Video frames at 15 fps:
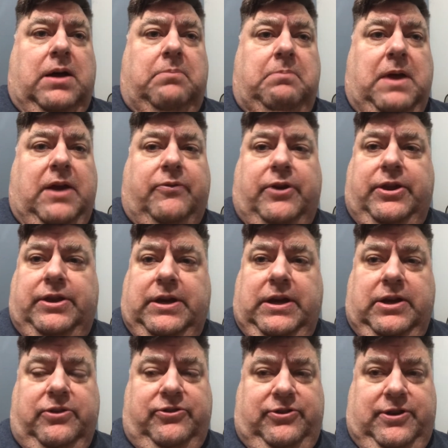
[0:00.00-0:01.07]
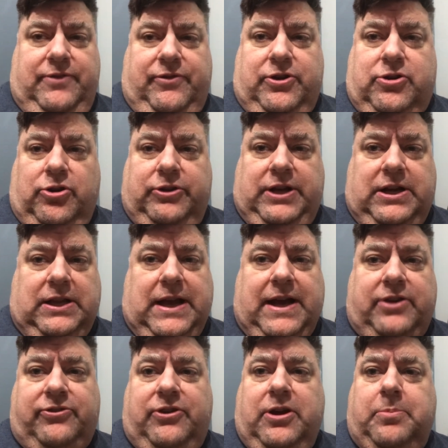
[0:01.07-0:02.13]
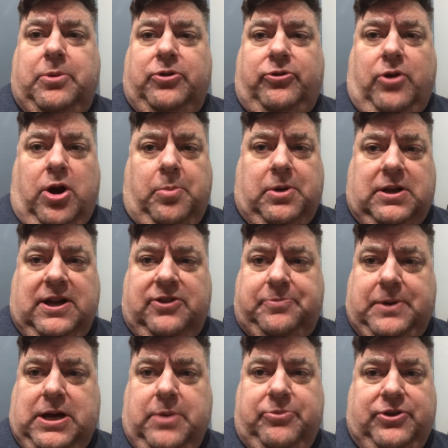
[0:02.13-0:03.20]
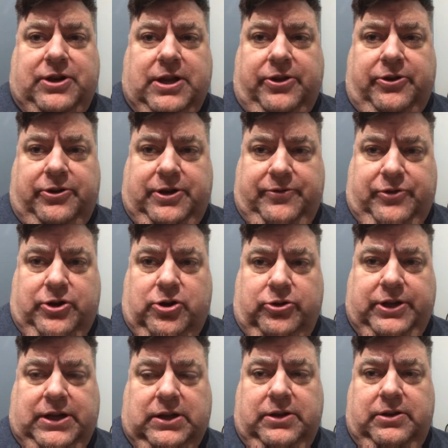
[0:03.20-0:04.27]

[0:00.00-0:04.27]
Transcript: Everything is difficulty class numbered, so armor class becomes another difficulty